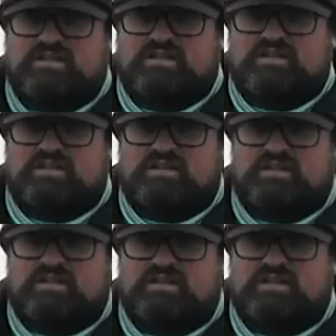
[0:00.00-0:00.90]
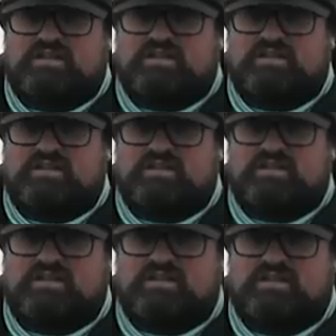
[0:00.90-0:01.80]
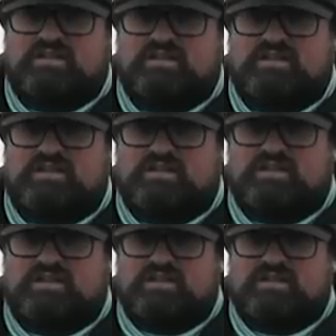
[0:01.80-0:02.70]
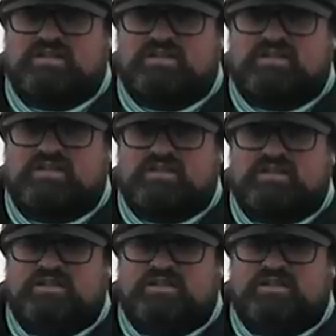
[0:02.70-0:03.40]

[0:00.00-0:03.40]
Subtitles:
[no speech]